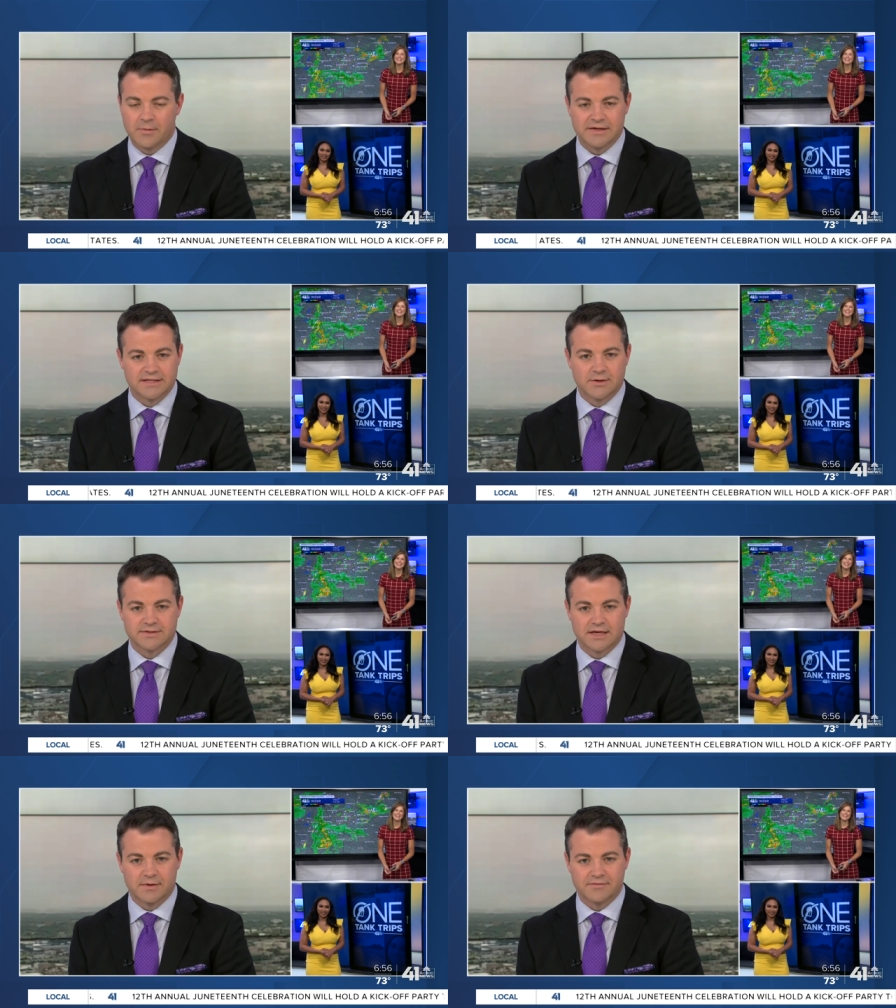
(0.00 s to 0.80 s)
can't wait to go
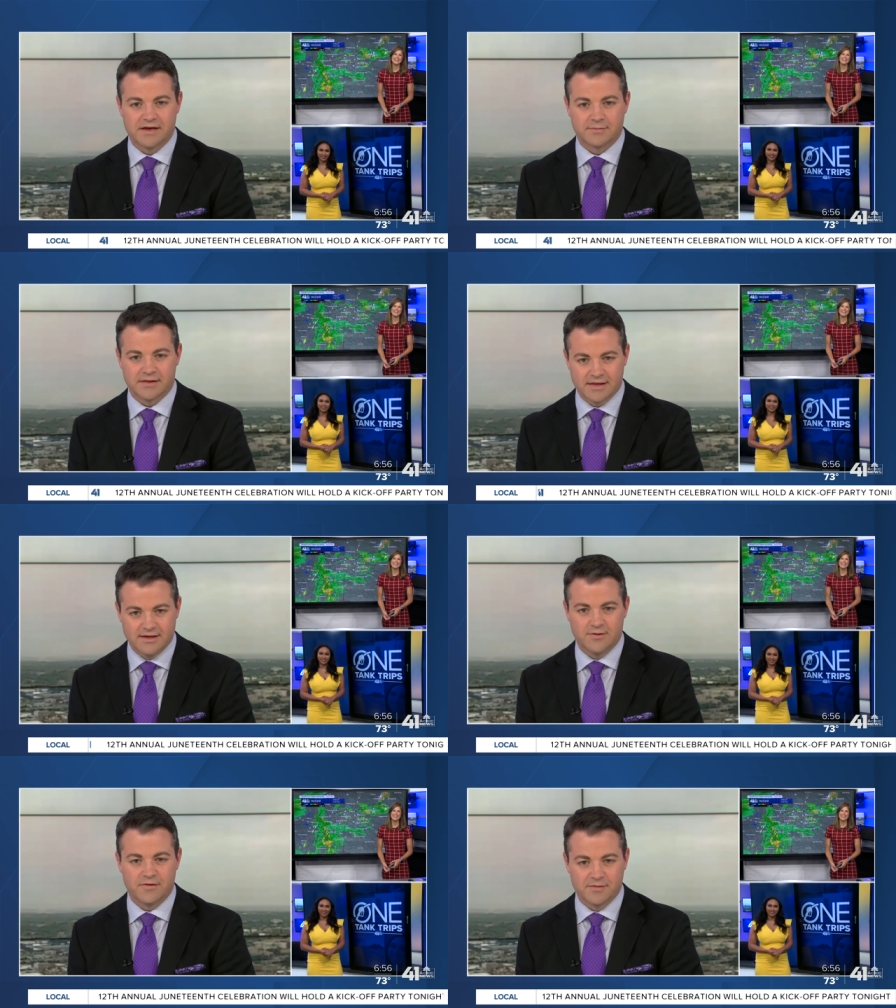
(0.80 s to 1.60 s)
and take my family.
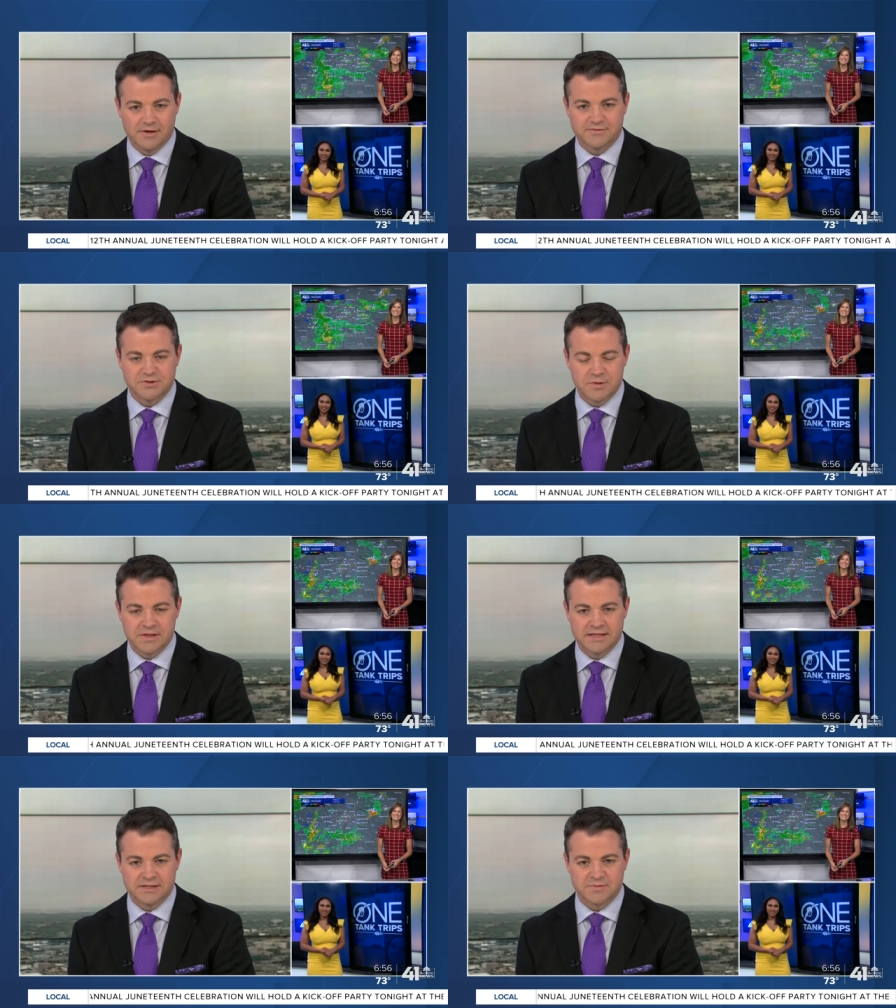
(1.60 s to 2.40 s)
Thank you very much for
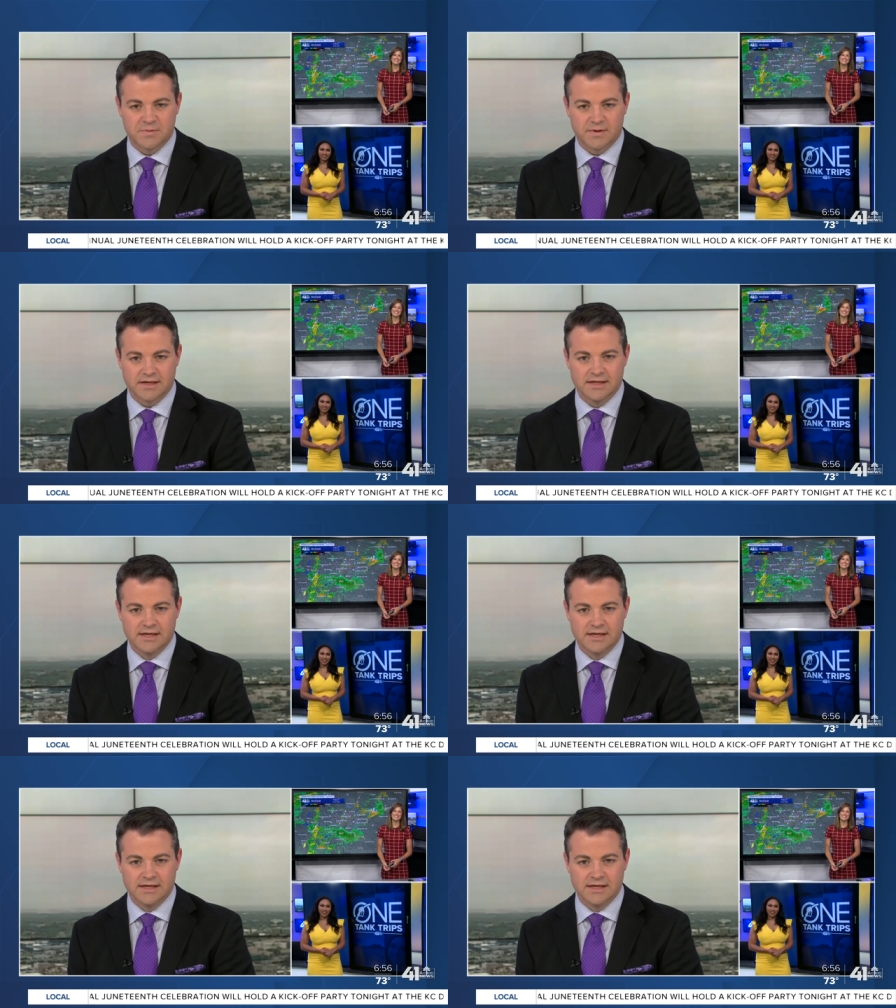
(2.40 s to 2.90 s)
showing that this morning.